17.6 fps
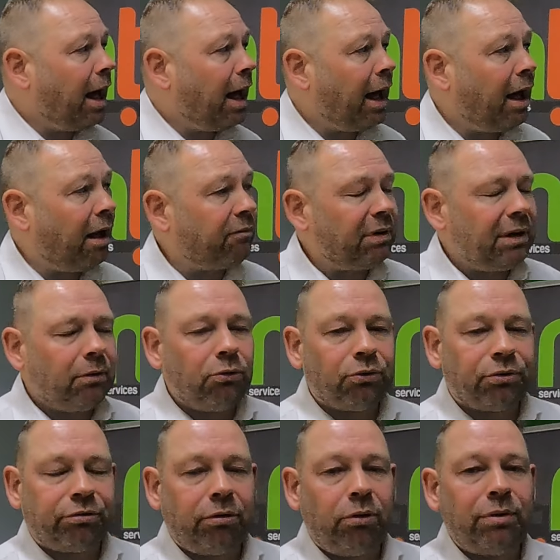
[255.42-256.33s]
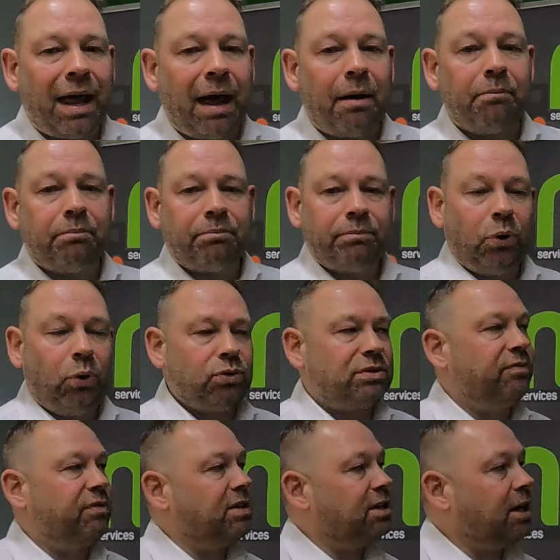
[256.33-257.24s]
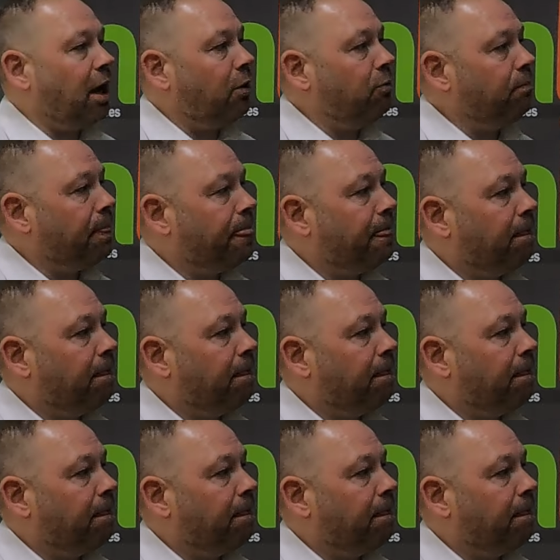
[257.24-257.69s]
Have a little look through that. Pause the video,